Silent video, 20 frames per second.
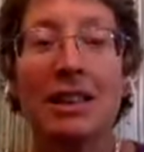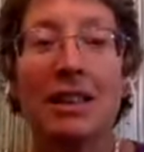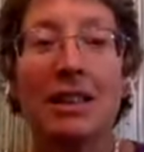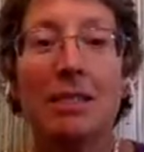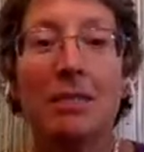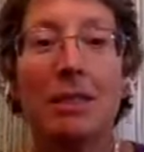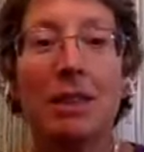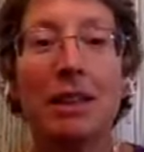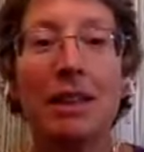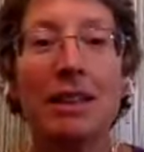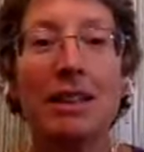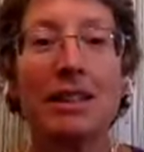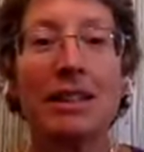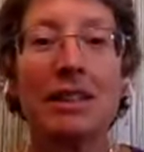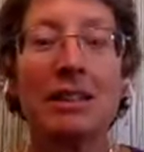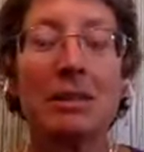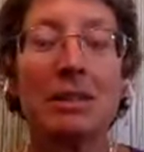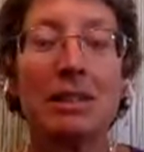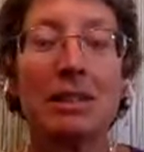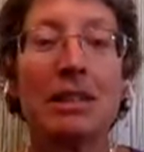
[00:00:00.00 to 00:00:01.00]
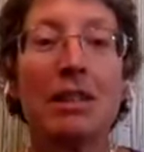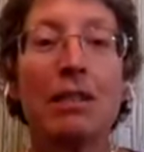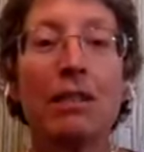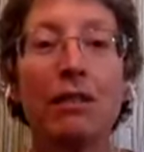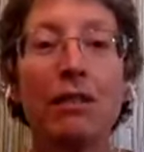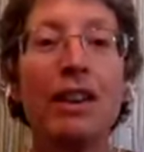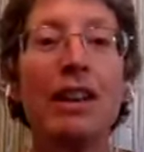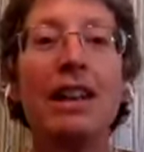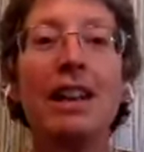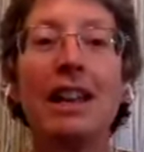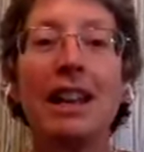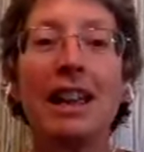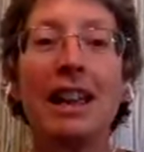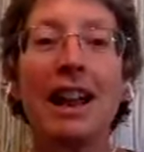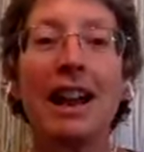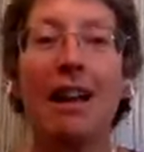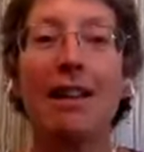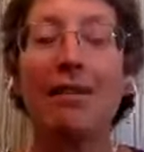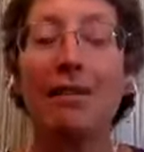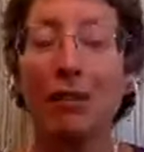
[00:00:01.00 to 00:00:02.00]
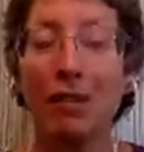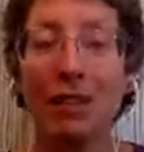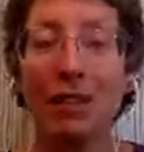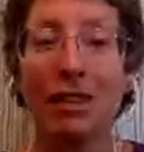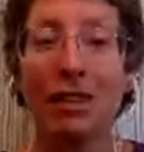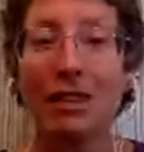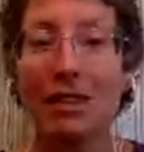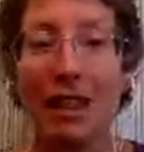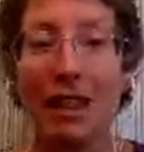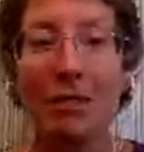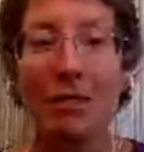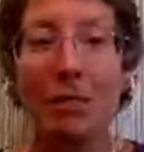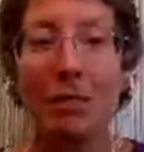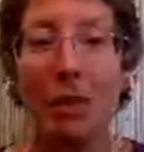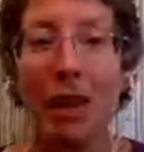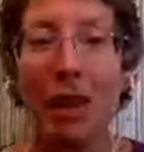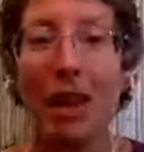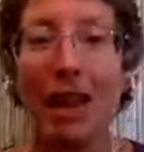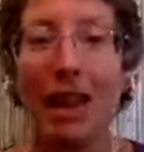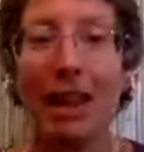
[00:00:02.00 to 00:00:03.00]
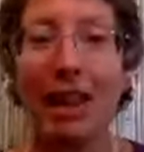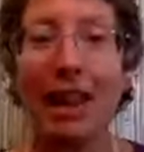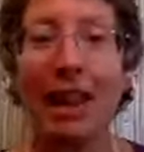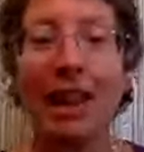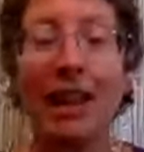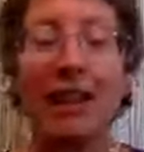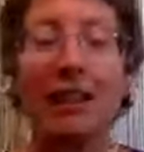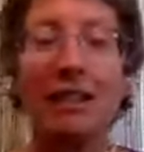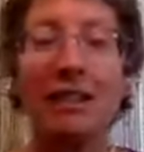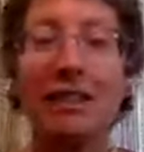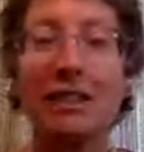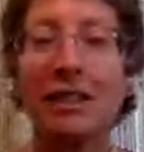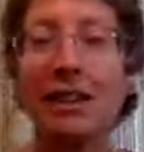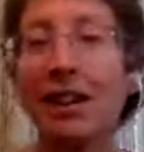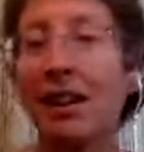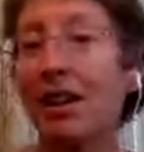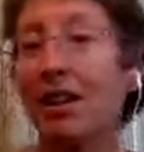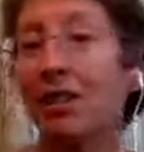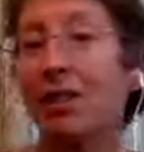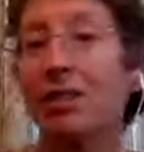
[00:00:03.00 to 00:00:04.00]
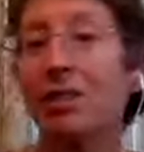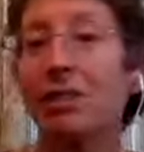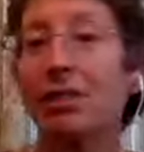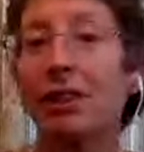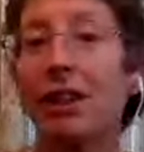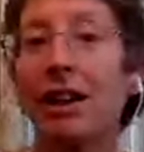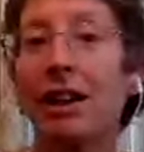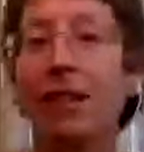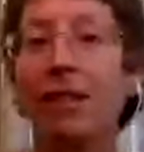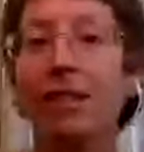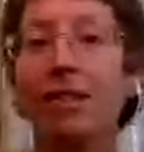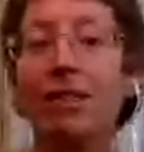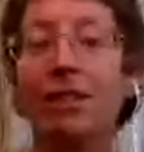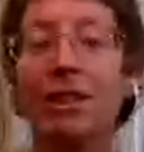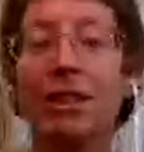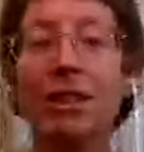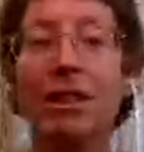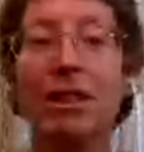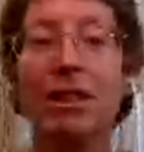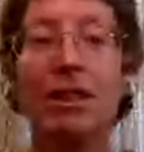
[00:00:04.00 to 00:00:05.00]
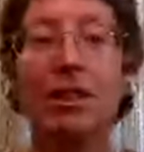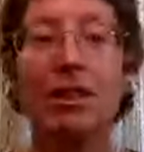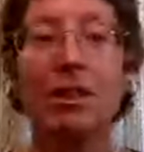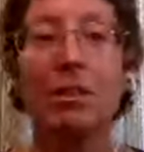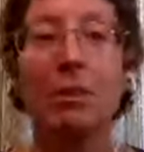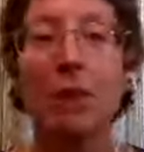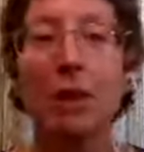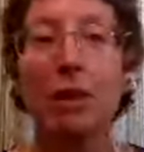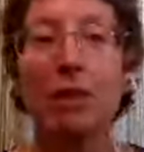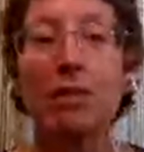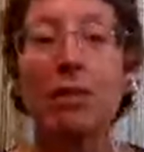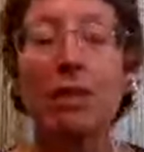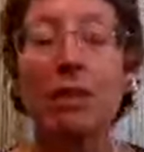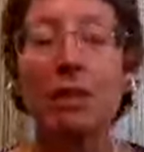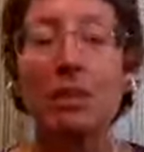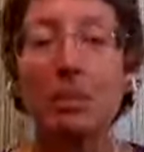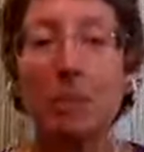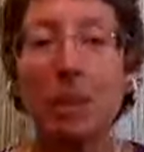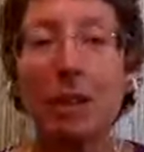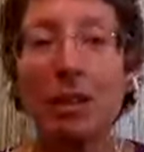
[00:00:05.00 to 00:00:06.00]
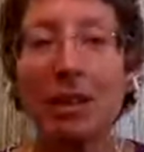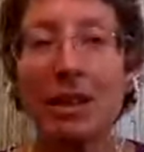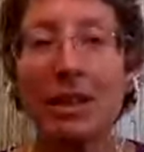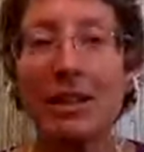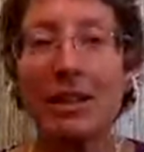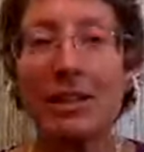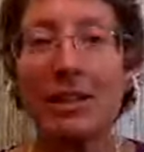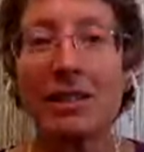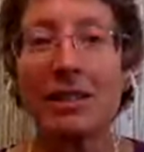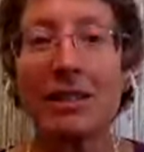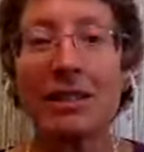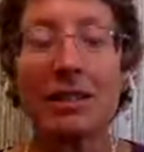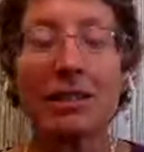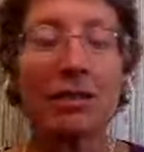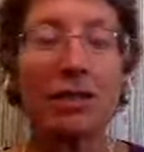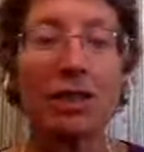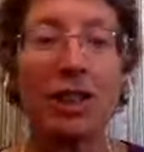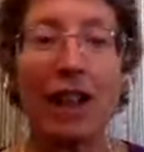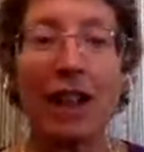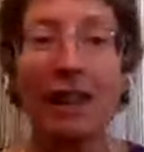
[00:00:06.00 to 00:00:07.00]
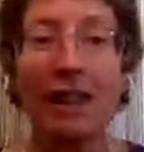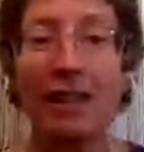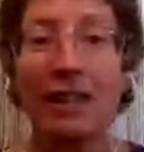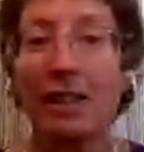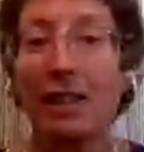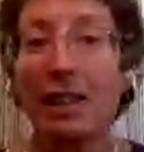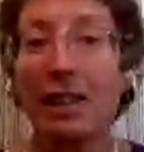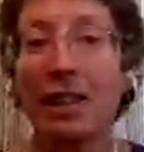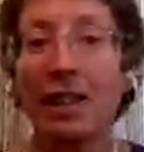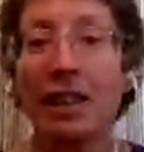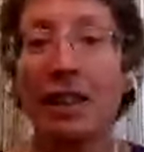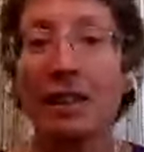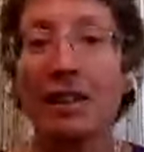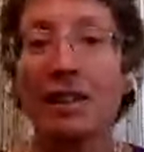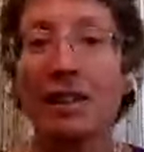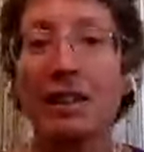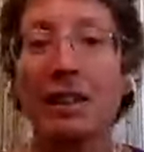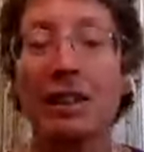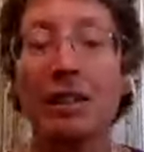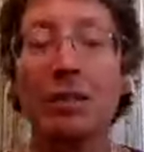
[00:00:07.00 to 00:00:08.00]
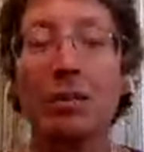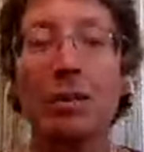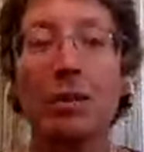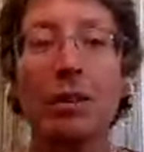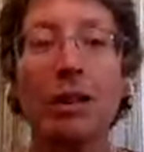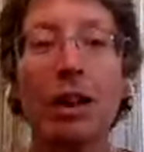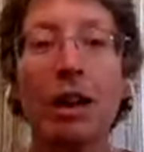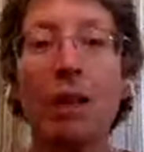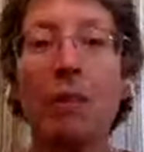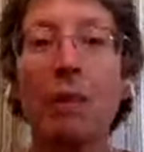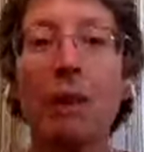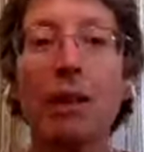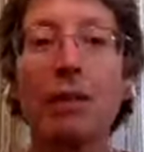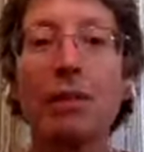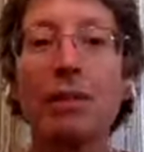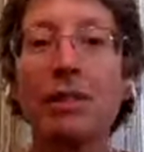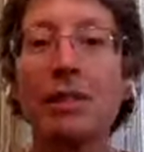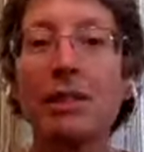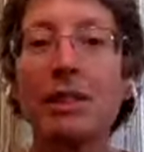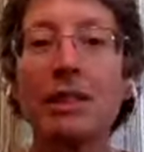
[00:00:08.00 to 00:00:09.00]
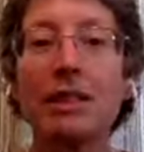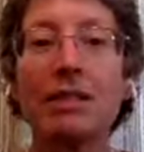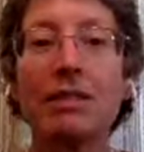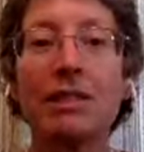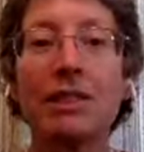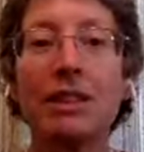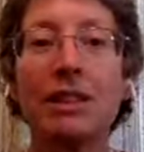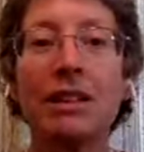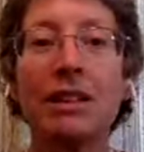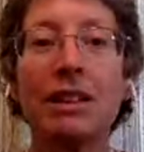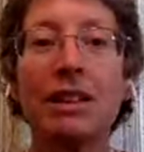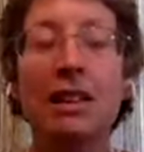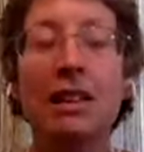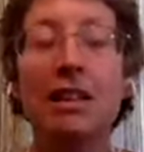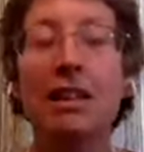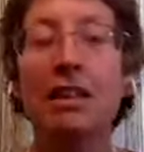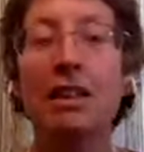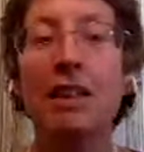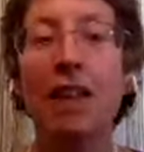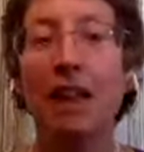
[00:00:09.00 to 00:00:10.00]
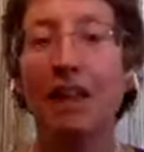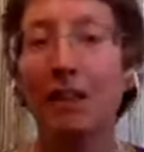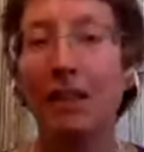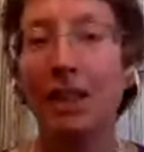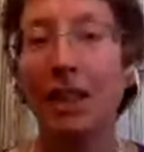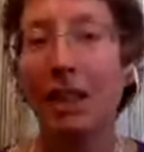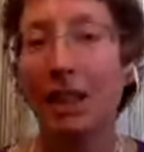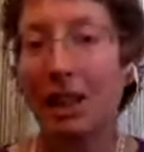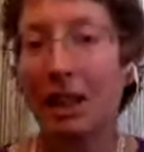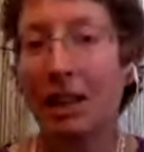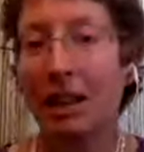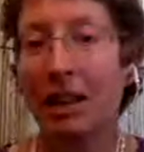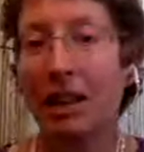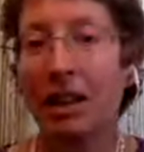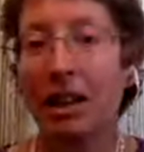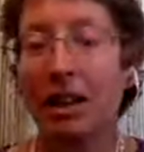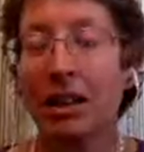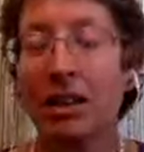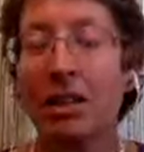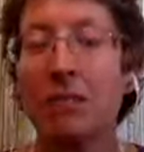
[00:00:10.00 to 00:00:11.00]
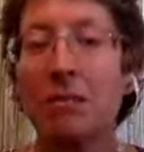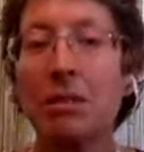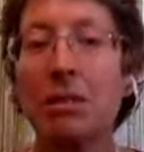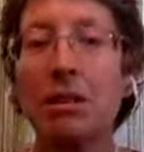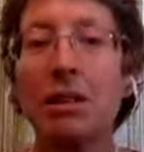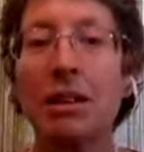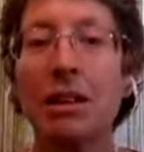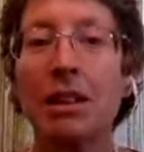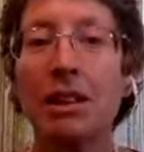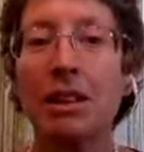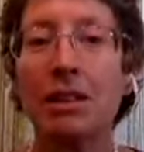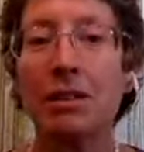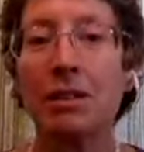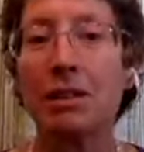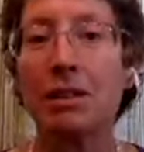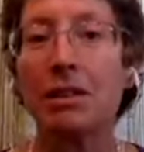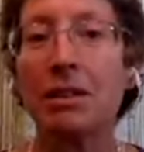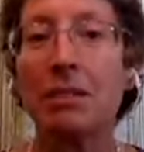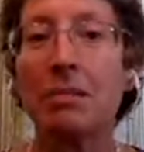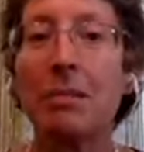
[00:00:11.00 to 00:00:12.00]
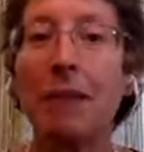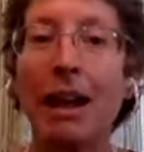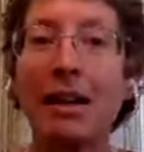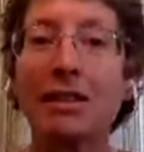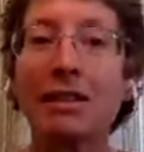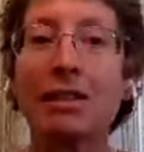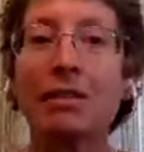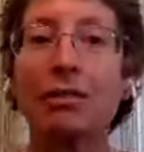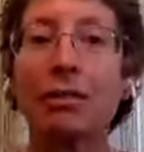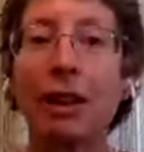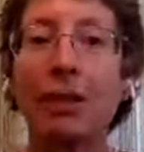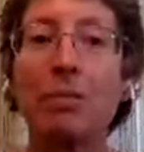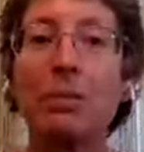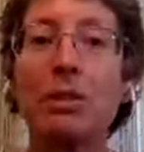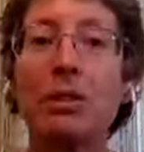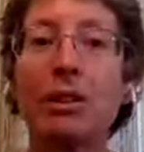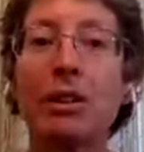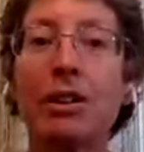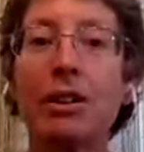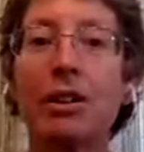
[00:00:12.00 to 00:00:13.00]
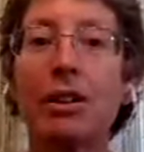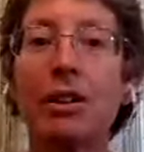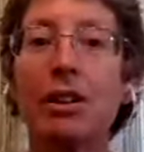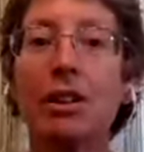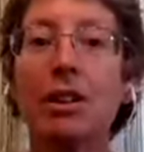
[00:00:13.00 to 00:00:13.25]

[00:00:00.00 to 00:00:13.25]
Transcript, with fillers: because there was an affinity. I feel the same way. And I also have, you know, my own experiences of challenging things that were not well received and navigating a community that was in a massive rupture.